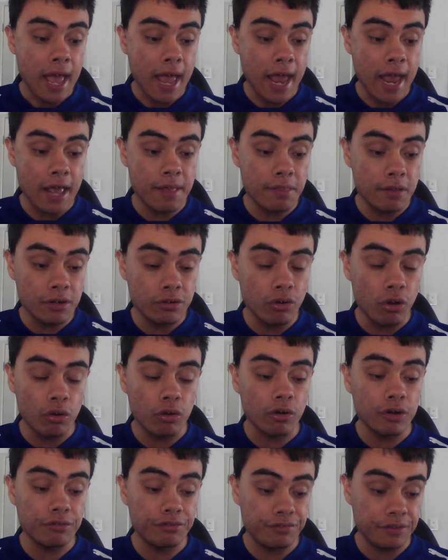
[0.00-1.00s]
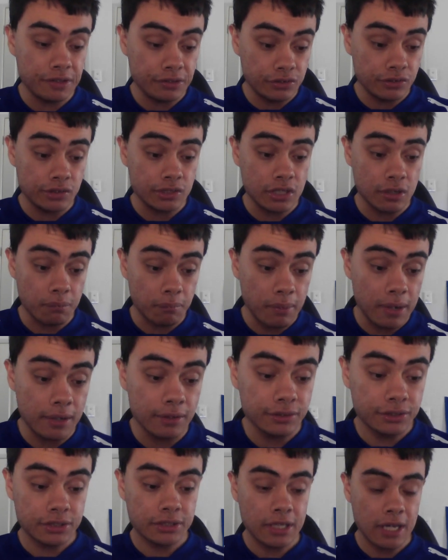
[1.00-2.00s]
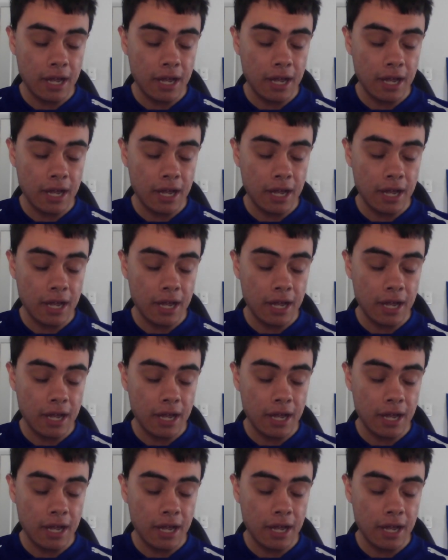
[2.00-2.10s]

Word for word: and a Knock On Effect New South Wales